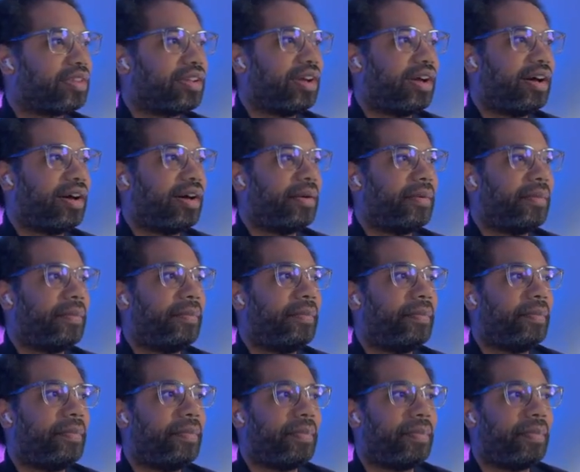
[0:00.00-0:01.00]

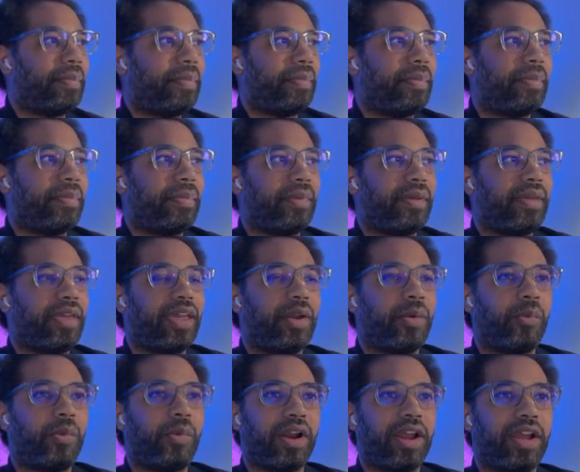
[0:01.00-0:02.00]

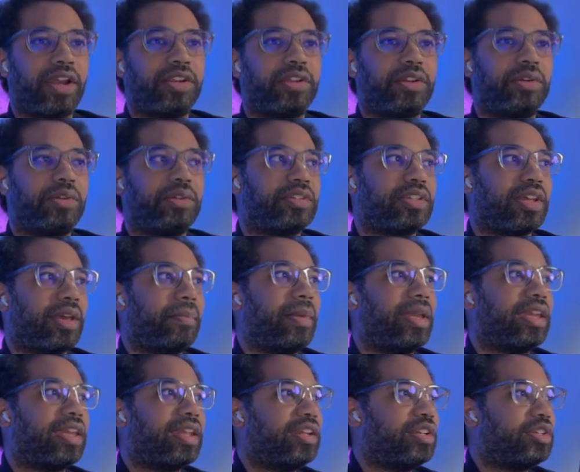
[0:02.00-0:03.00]
And what I do is I
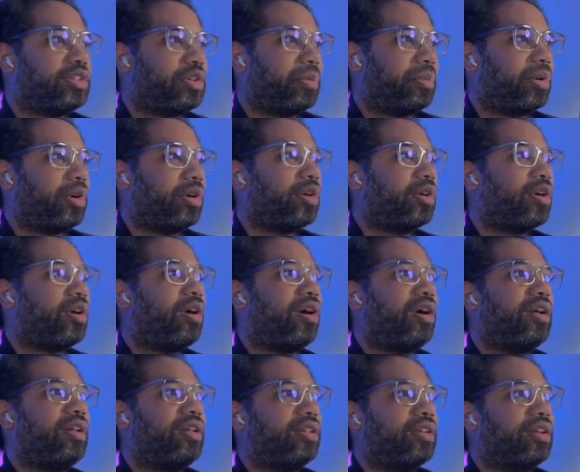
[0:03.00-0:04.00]
make it into a
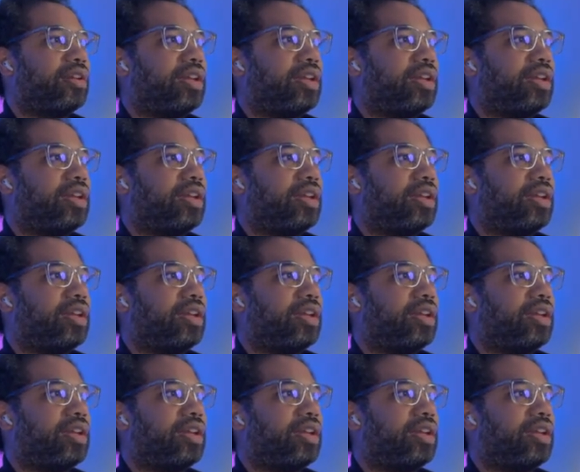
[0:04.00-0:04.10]
protocol,